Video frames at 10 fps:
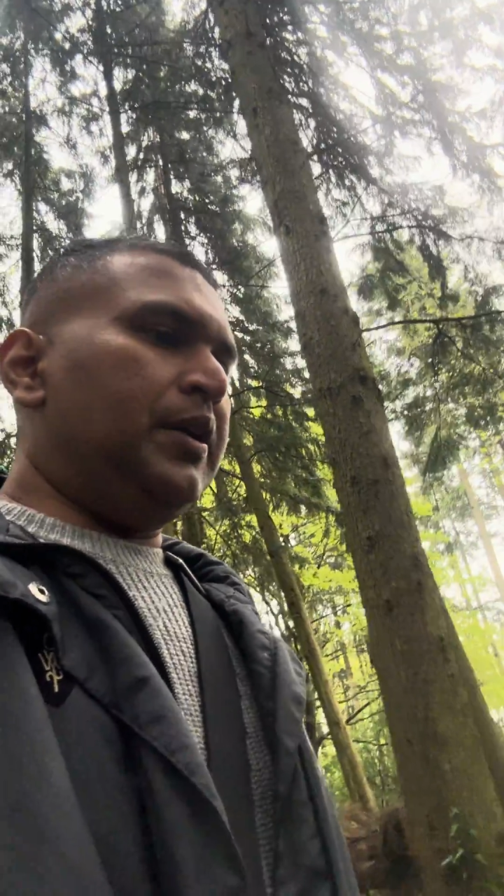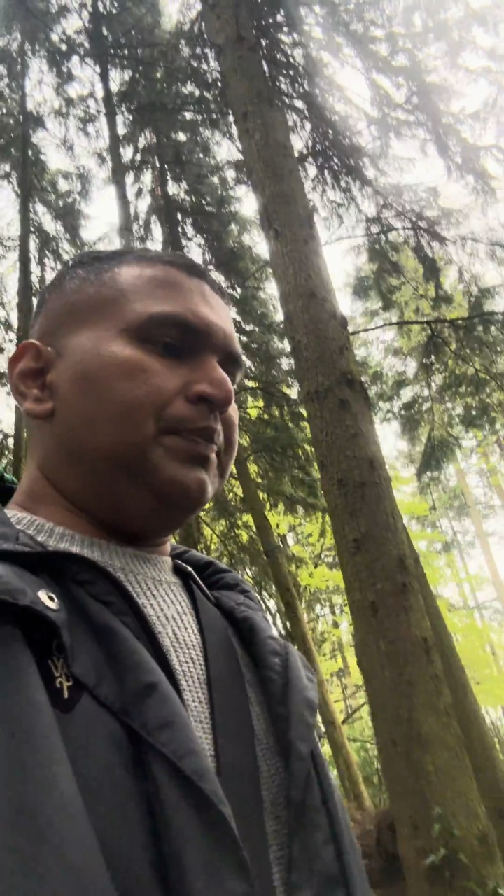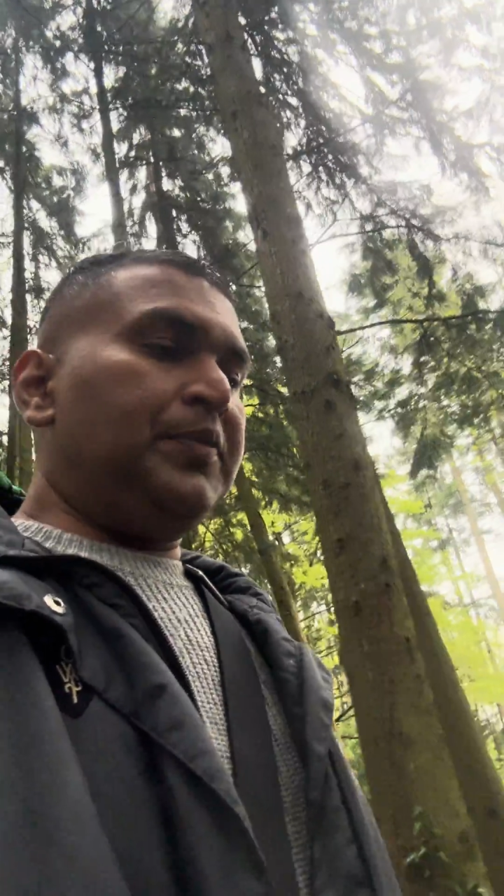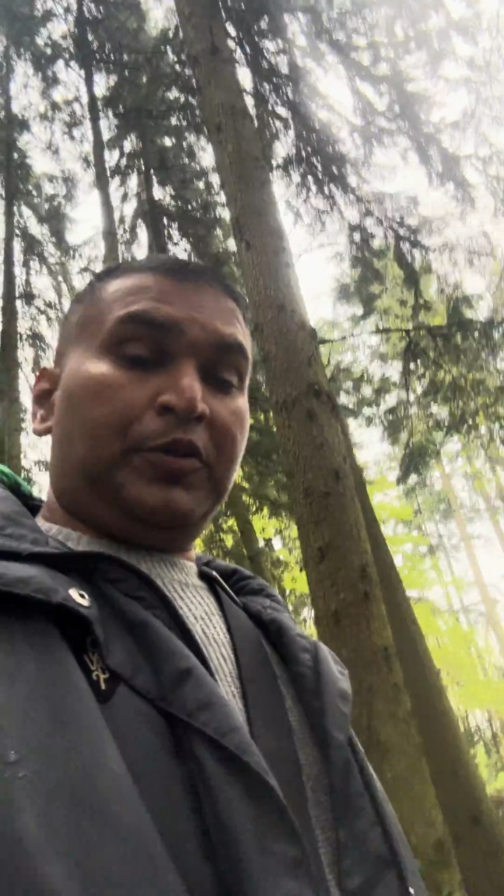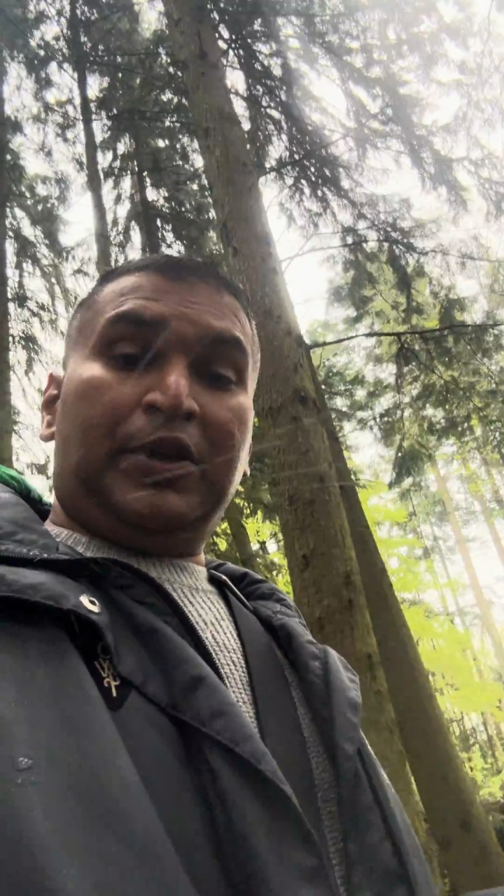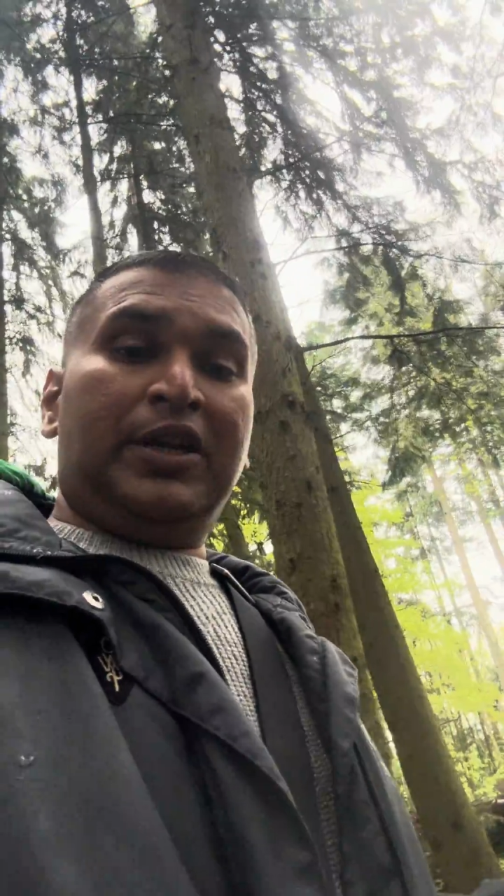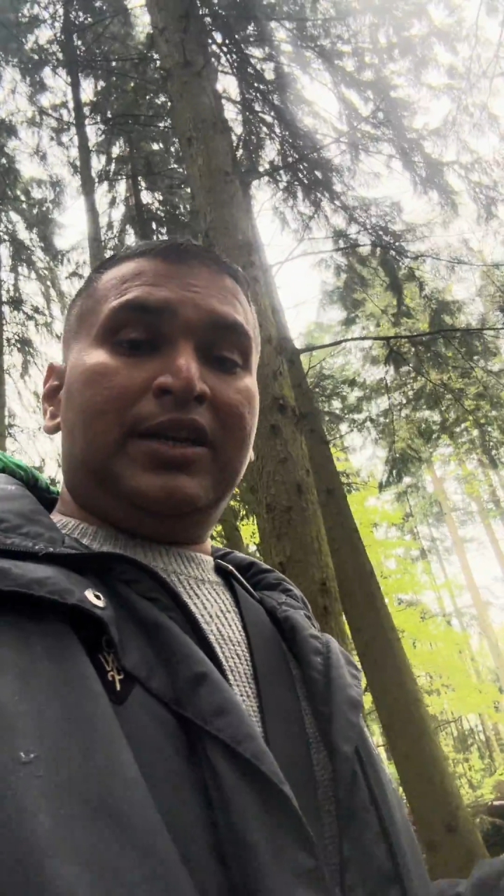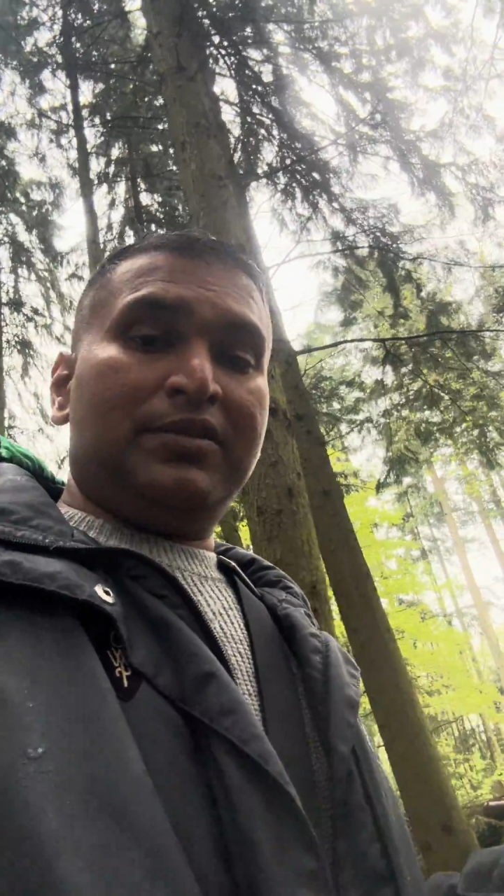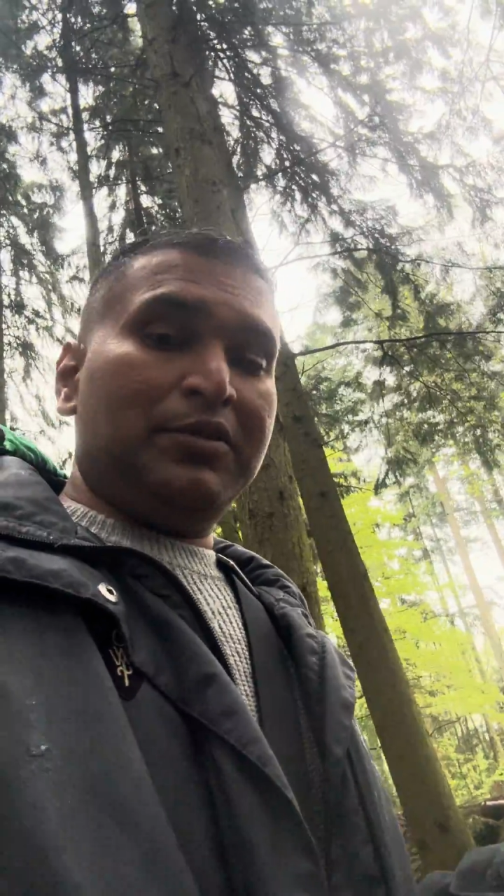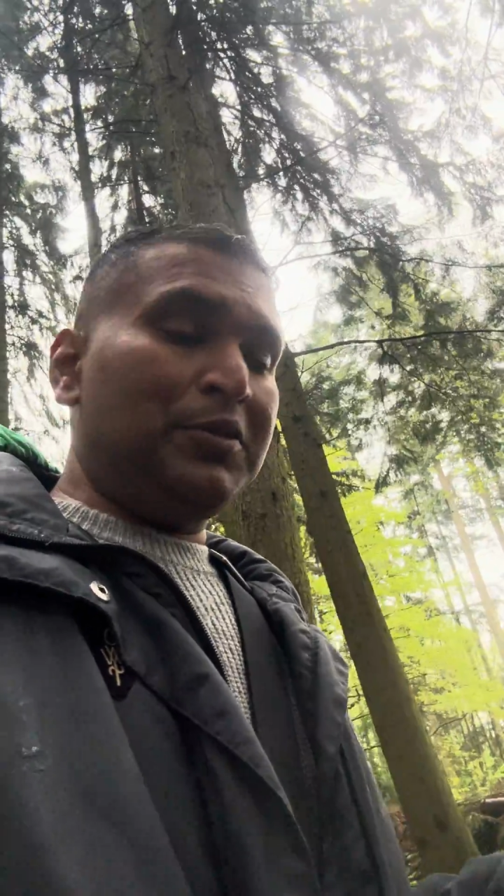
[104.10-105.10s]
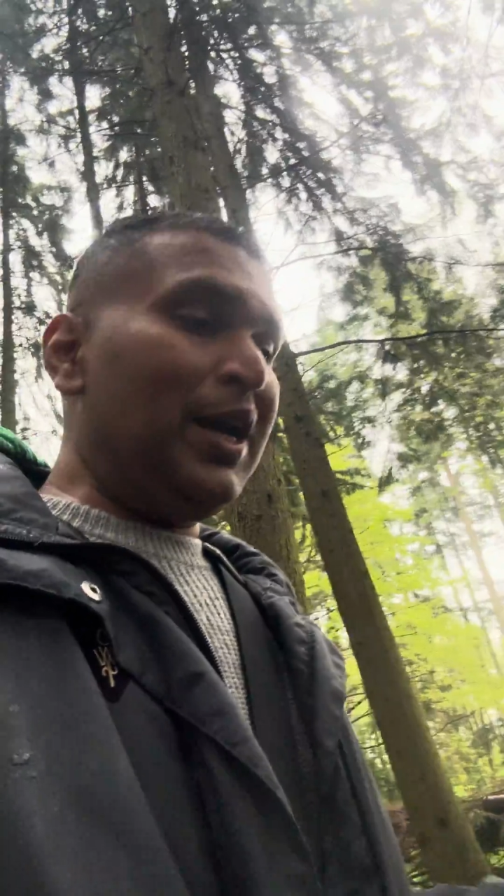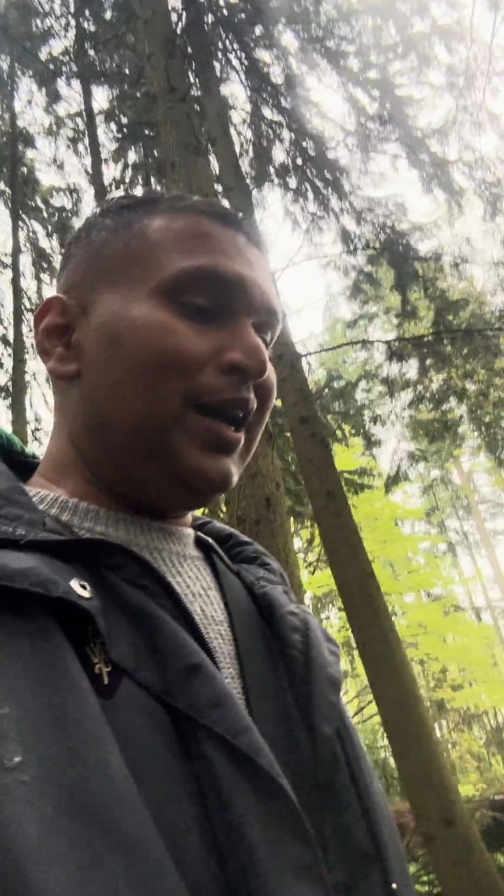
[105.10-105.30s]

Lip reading: So yeah, guys. So